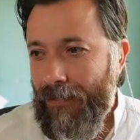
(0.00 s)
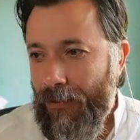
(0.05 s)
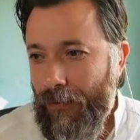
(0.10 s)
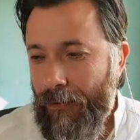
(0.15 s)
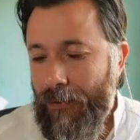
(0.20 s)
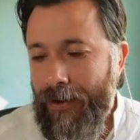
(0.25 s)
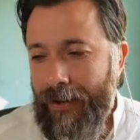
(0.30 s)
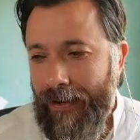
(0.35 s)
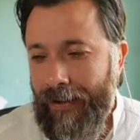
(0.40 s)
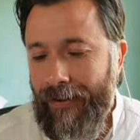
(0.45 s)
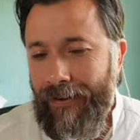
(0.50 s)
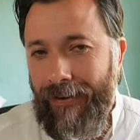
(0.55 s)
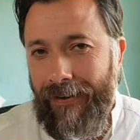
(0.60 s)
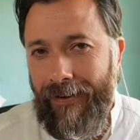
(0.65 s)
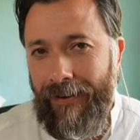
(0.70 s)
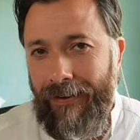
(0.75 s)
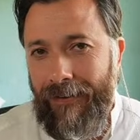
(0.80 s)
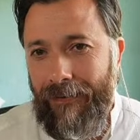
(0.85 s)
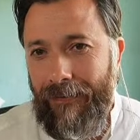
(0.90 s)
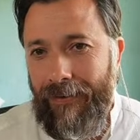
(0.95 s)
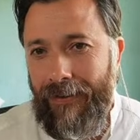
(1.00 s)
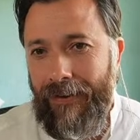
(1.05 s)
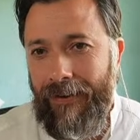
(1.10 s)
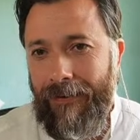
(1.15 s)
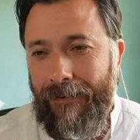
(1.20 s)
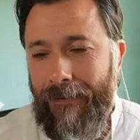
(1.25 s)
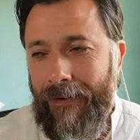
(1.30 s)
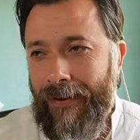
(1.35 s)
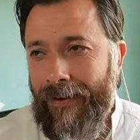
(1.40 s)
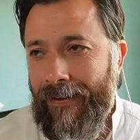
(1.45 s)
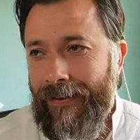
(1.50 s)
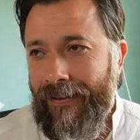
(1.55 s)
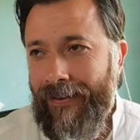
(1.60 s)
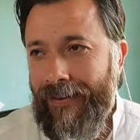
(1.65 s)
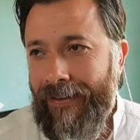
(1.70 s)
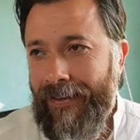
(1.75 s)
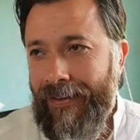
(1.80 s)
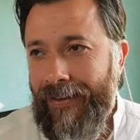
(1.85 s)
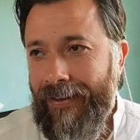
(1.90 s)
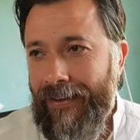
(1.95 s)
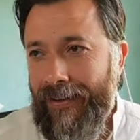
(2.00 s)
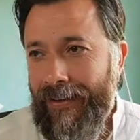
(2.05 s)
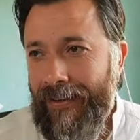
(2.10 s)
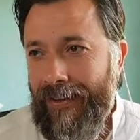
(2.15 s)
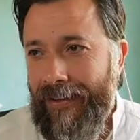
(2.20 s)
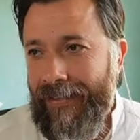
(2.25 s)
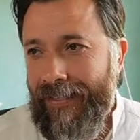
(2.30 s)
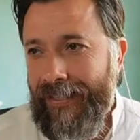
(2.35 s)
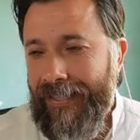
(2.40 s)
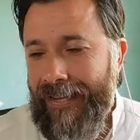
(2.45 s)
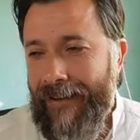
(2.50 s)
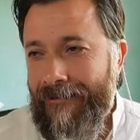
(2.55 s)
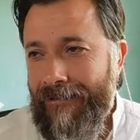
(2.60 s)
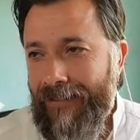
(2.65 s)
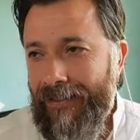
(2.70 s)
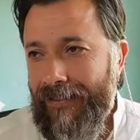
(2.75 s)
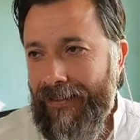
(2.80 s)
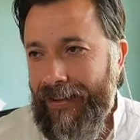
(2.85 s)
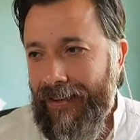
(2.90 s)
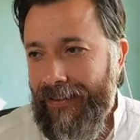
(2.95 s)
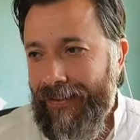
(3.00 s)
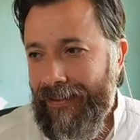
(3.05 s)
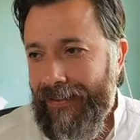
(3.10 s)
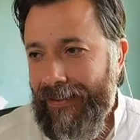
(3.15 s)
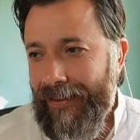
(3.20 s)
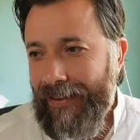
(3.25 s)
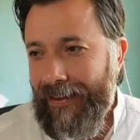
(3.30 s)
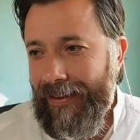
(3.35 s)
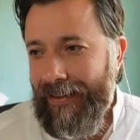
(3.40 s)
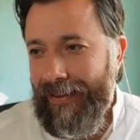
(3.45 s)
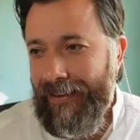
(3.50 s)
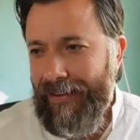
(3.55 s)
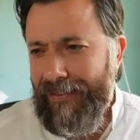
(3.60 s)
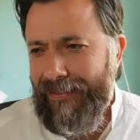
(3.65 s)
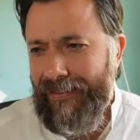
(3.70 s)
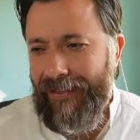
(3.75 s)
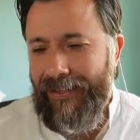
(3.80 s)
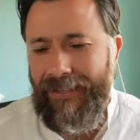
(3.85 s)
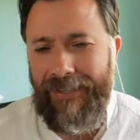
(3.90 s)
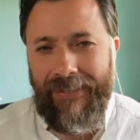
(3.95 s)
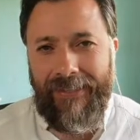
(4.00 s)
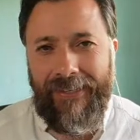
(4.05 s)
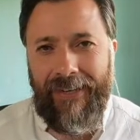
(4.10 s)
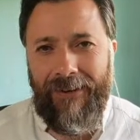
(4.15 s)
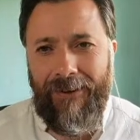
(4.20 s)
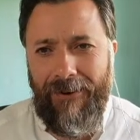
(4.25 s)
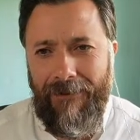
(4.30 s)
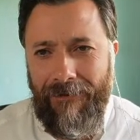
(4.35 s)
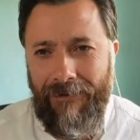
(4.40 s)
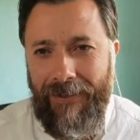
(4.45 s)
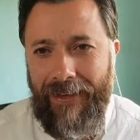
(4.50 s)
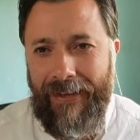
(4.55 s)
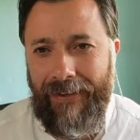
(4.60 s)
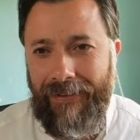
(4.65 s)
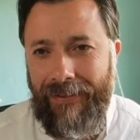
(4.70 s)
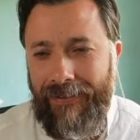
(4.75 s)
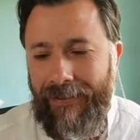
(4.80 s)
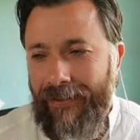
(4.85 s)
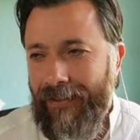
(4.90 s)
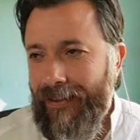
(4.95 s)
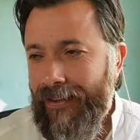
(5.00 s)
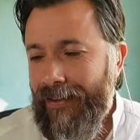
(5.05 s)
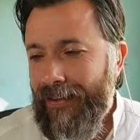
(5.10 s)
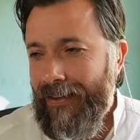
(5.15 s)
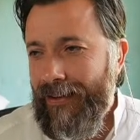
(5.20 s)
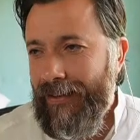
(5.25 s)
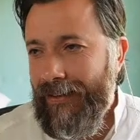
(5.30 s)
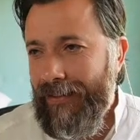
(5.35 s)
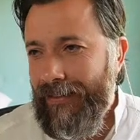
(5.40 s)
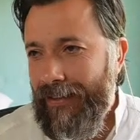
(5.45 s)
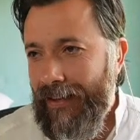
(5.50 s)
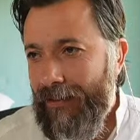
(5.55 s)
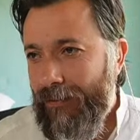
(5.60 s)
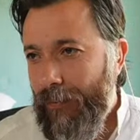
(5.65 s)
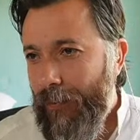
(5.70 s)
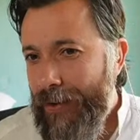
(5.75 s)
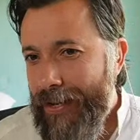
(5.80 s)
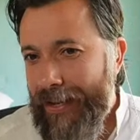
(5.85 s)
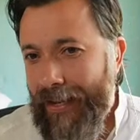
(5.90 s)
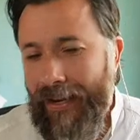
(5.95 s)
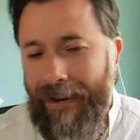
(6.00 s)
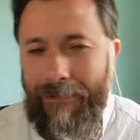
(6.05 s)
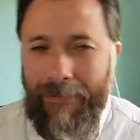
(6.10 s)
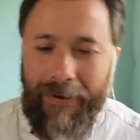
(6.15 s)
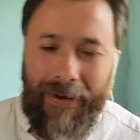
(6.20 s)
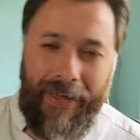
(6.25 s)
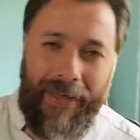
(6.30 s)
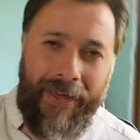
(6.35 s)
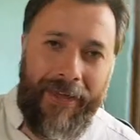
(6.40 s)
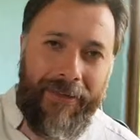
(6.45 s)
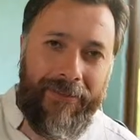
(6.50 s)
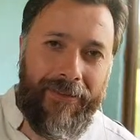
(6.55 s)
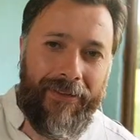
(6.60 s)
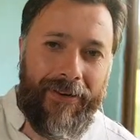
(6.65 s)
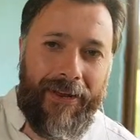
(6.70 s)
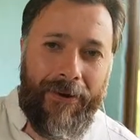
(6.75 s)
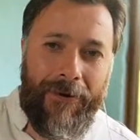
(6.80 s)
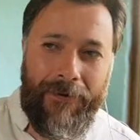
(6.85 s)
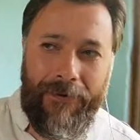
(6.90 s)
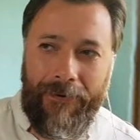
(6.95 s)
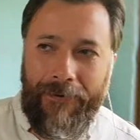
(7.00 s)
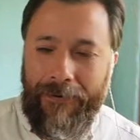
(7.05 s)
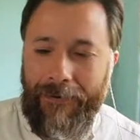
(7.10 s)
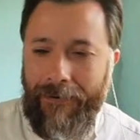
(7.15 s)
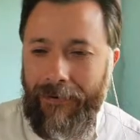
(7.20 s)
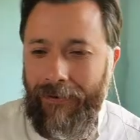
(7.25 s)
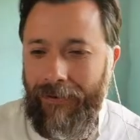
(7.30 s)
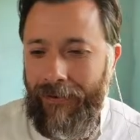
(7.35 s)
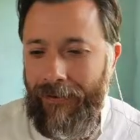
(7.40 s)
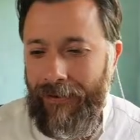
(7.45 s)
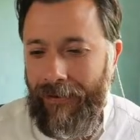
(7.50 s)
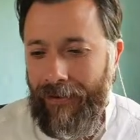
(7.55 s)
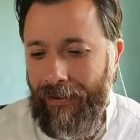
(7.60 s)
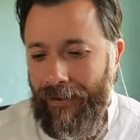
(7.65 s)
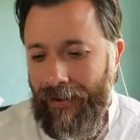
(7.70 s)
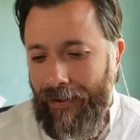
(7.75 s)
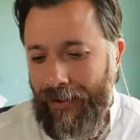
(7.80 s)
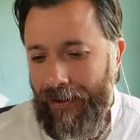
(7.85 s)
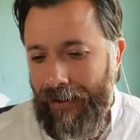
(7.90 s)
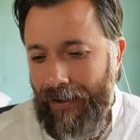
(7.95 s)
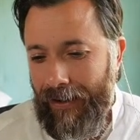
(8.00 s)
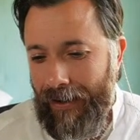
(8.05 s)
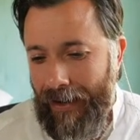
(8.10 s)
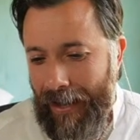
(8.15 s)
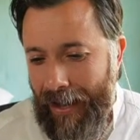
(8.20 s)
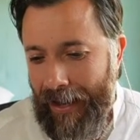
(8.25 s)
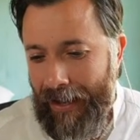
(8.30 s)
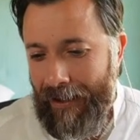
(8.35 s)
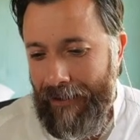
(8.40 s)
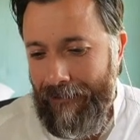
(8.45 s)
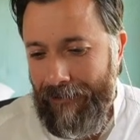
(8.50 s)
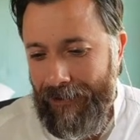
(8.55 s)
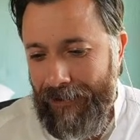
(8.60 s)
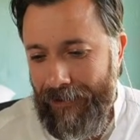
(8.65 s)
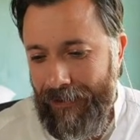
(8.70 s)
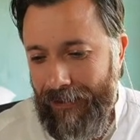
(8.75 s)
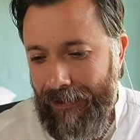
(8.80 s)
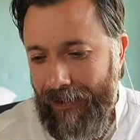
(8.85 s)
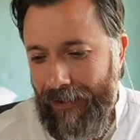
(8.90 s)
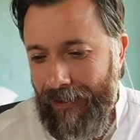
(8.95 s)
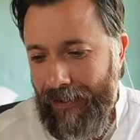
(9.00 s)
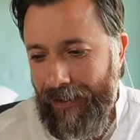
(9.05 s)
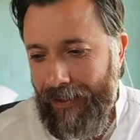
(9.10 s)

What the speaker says: doing with Yahuwah, is something that it teaches a lot of things that we can apply it in our own lives.